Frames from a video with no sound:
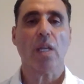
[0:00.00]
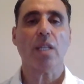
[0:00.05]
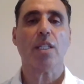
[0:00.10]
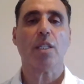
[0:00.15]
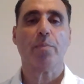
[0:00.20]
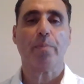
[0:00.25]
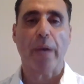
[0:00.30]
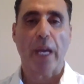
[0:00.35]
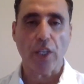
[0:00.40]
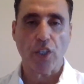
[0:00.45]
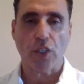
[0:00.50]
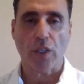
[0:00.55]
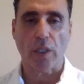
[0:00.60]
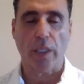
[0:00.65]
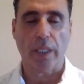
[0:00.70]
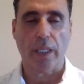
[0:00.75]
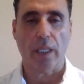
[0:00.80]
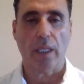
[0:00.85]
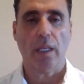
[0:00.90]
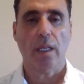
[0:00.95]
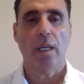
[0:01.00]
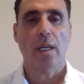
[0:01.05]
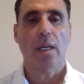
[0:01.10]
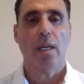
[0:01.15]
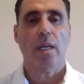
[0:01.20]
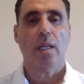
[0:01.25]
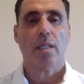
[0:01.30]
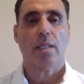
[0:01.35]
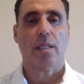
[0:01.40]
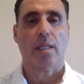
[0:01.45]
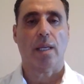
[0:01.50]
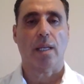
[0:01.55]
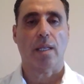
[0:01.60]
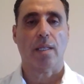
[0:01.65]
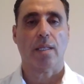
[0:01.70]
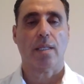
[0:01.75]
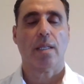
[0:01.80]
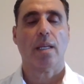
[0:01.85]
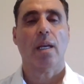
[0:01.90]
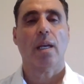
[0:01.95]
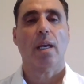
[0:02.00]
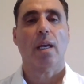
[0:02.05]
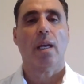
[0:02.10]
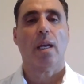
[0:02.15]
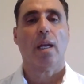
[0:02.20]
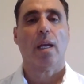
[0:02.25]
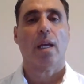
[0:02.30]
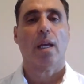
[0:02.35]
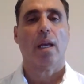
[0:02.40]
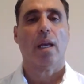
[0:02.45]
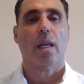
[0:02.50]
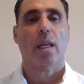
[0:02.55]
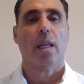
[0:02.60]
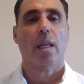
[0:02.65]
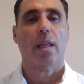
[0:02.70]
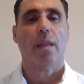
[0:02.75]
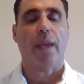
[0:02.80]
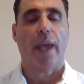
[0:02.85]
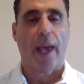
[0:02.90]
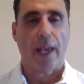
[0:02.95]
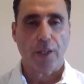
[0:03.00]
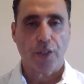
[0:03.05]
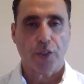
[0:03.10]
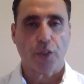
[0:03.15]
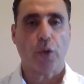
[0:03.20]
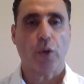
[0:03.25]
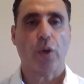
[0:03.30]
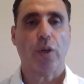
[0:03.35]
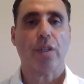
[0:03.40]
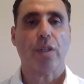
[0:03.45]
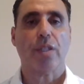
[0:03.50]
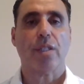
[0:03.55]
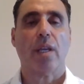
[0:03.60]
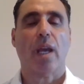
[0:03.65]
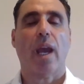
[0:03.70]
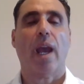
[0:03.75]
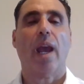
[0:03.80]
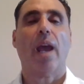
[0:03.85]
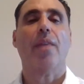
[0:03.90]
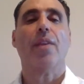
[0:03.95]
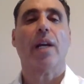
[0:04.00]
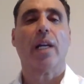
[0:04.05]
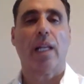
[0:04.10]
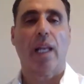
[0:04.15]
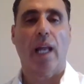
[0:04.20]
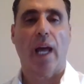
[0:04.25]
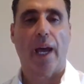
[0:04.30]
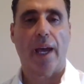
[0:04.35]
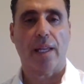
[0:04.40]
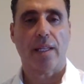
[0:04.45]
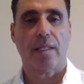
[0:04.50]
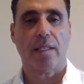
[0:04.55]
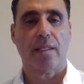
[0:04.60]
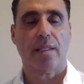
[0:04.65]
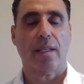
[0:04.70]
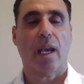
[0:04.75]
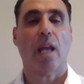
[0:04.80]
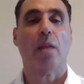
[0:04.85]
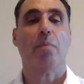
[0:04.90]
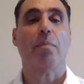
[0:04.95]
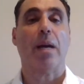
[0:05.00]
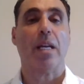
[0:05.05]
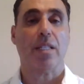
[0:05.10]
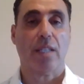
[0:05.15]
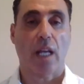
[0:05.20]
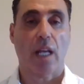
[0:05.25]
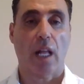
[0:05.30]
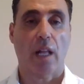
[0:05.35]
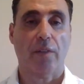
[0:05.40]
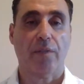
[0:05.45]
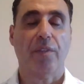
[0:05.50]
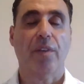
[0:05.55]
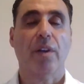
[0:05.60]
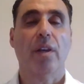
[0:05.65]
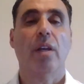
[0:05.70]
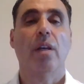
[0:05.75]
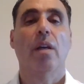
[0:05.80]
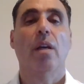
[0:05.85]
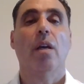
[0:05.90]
especially since the escorts and the clients and myself,